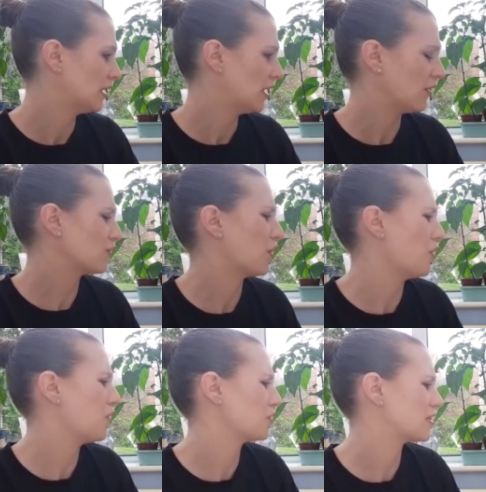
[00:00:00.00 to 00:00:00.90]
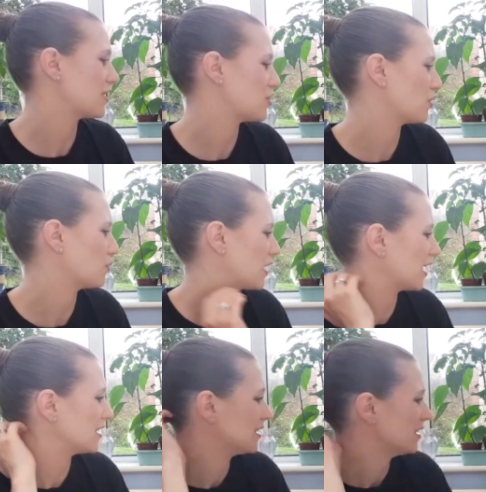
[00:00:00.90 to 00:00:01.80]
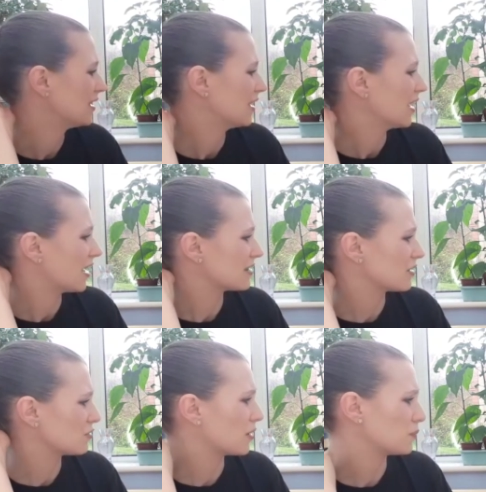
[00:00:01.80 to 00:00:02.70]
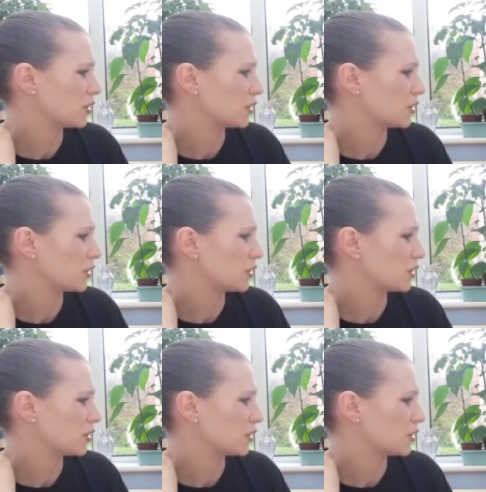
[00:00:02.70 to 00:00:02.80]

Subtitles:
"Of course they're joking," answered Grandpa